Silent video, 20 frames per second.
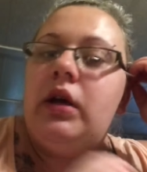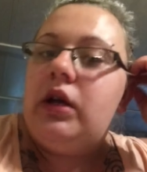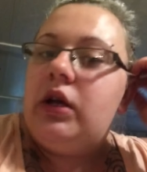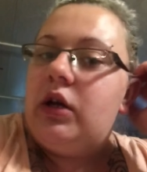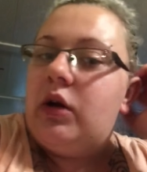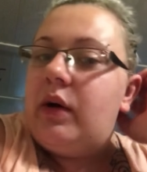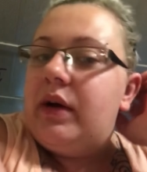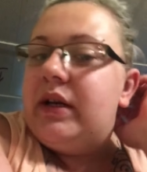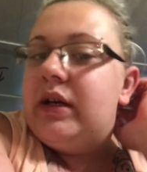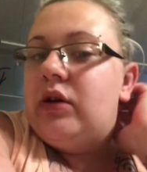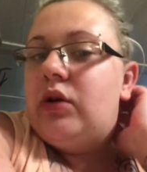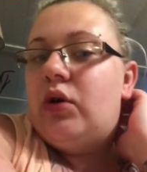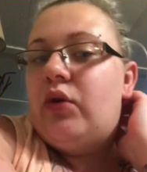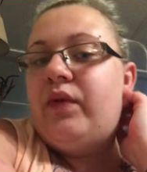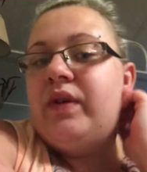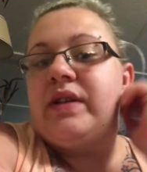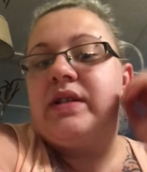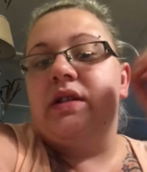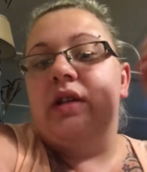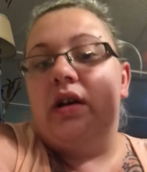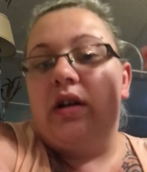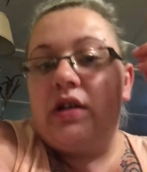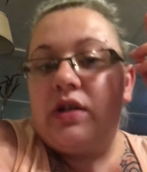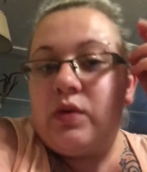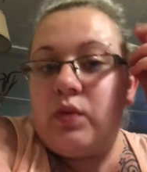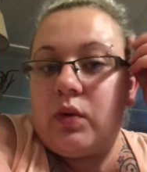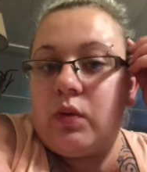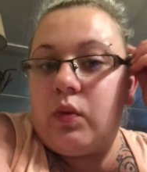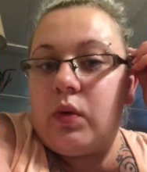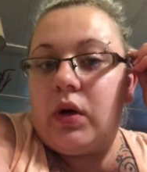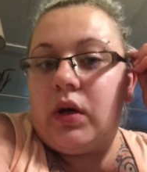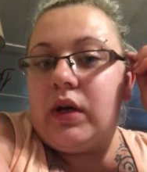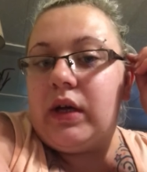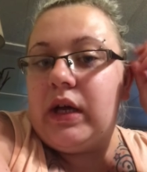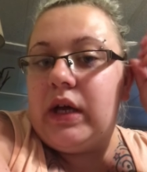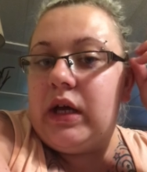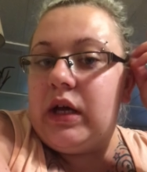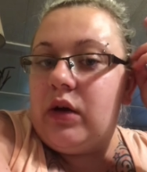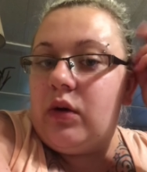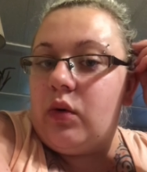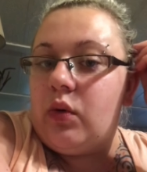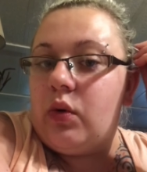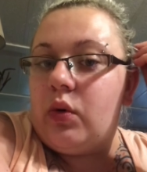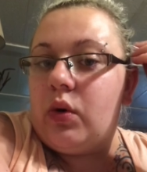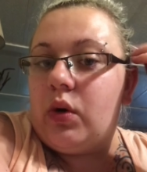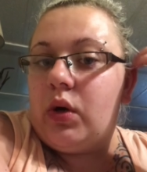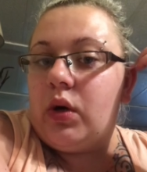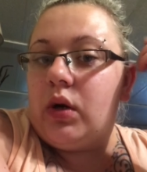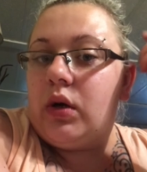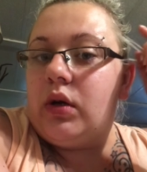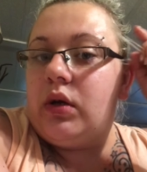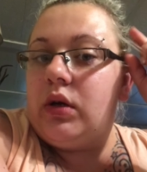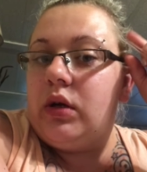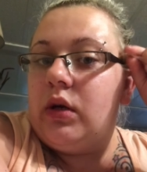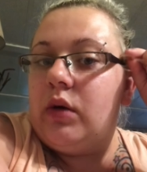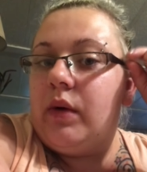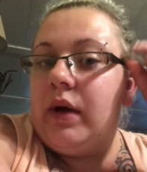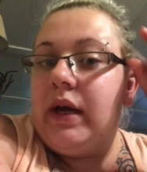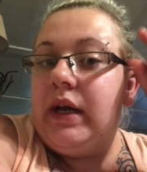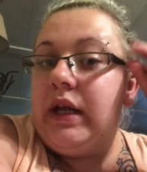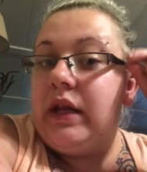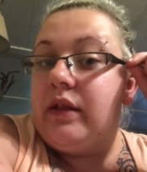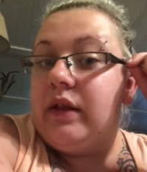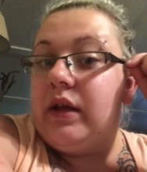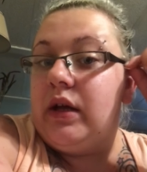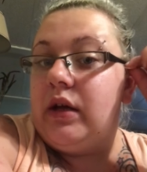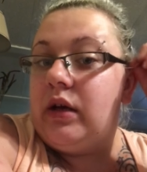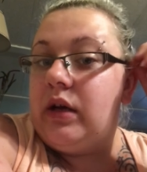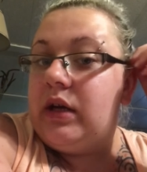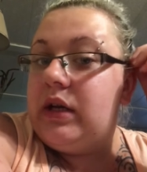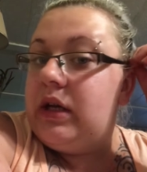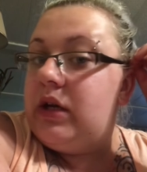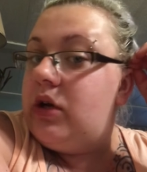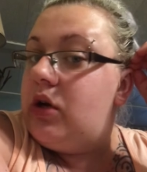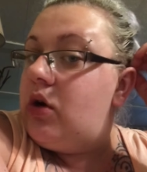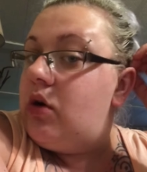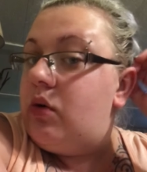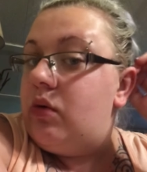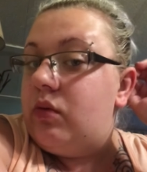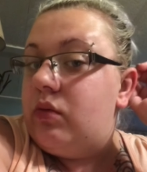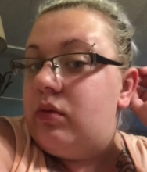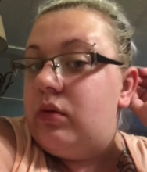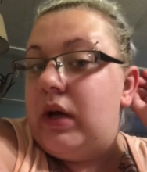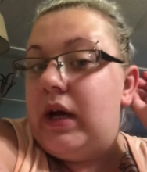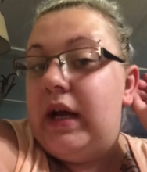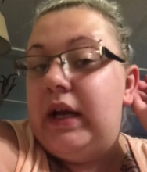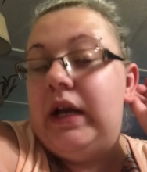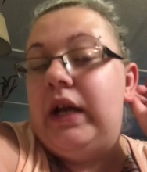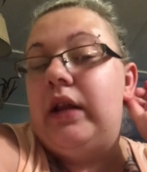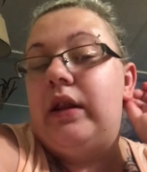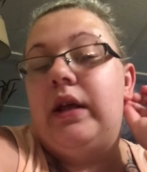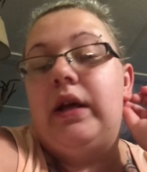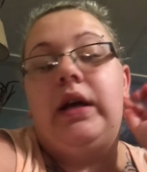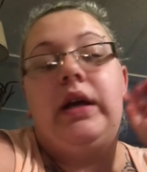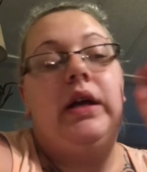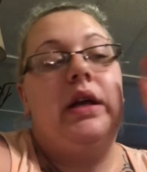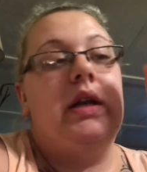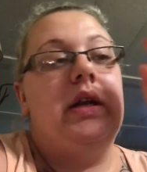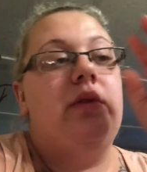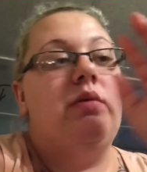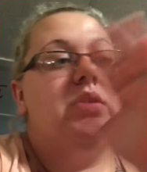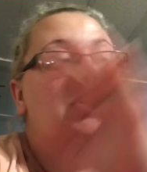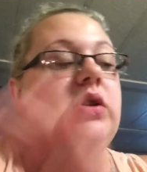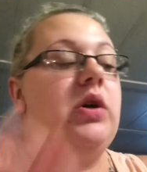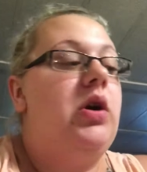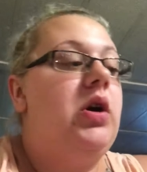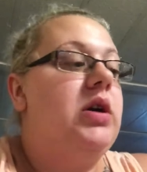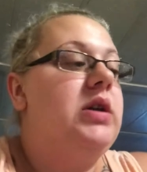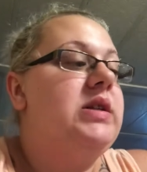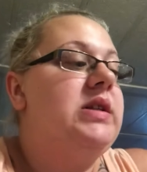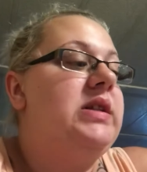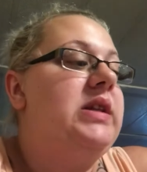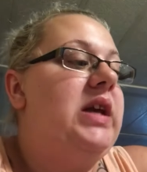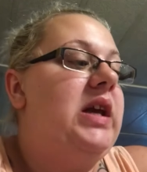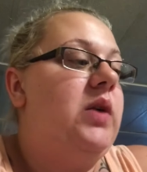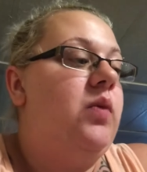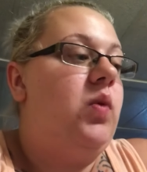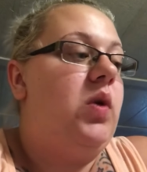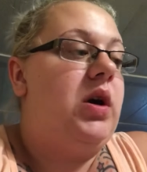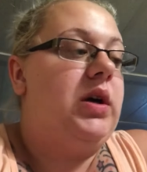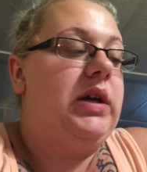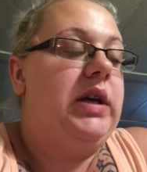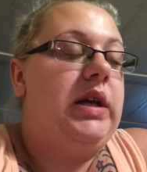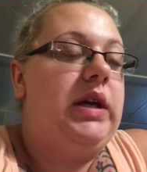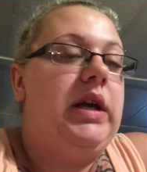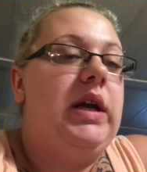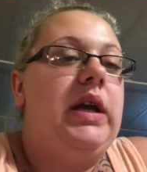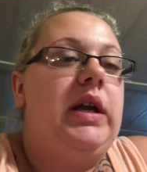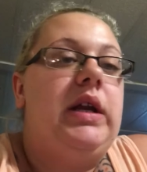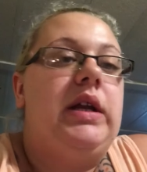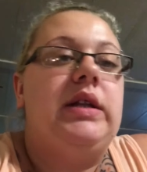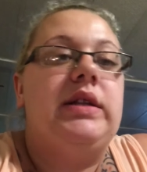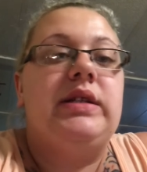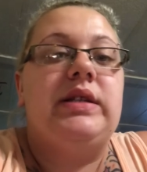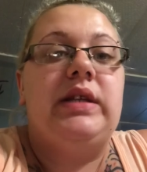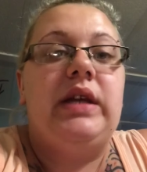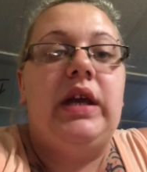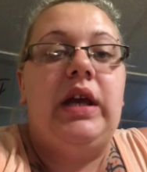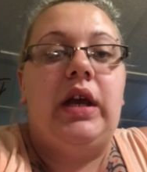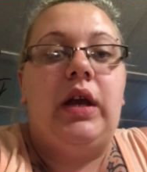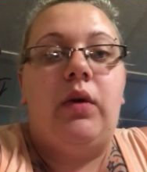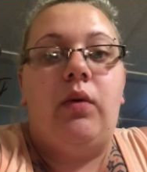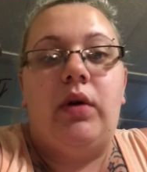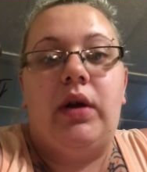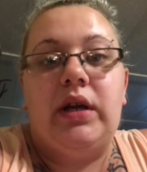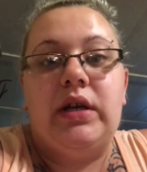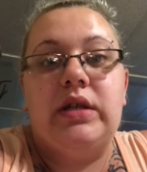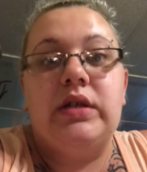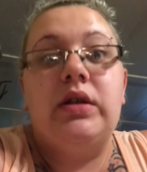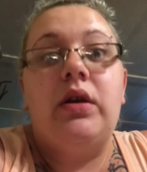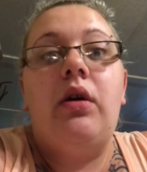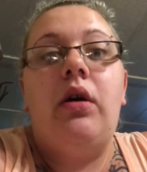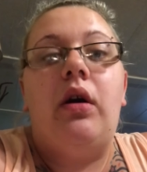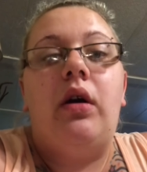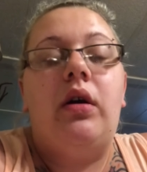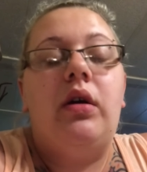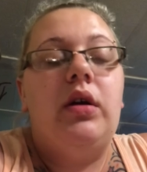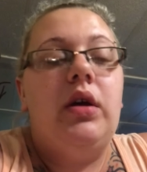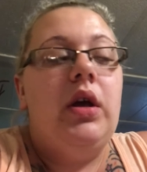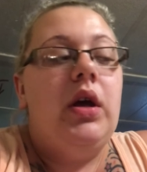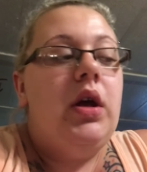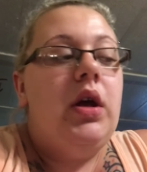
I didn't know if his lungs were working or, anything. I didn't know anything. And it was the hardest thing walking in and seeing what I saw.